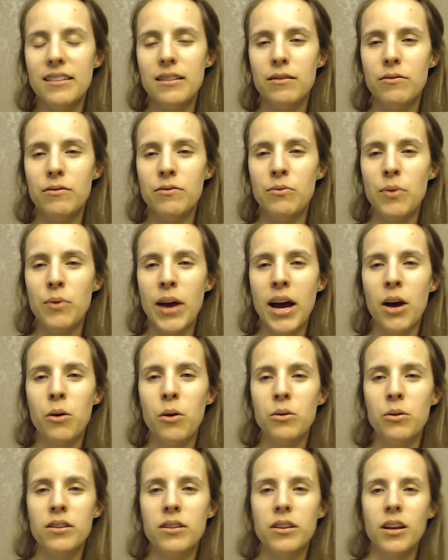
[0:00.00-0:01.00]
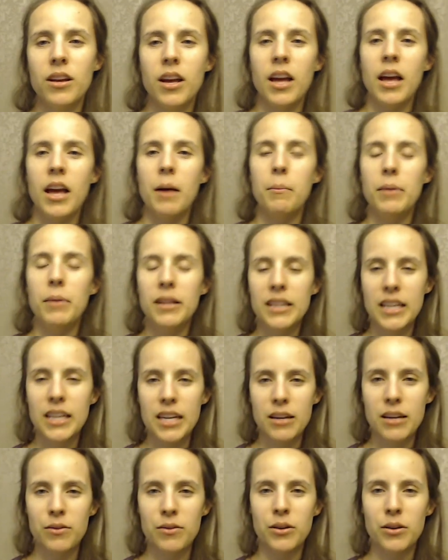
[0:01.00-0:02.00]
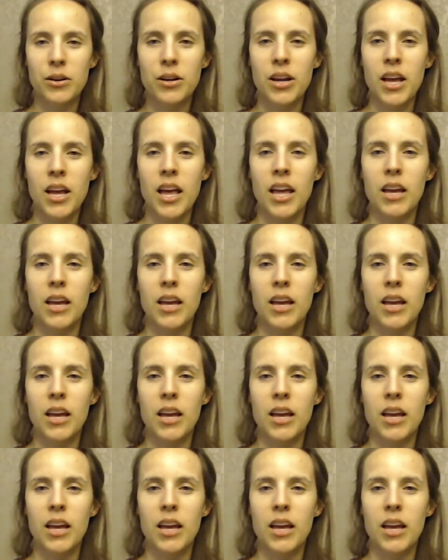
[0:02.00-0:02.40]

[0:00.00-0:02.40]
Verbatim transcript: devout believer.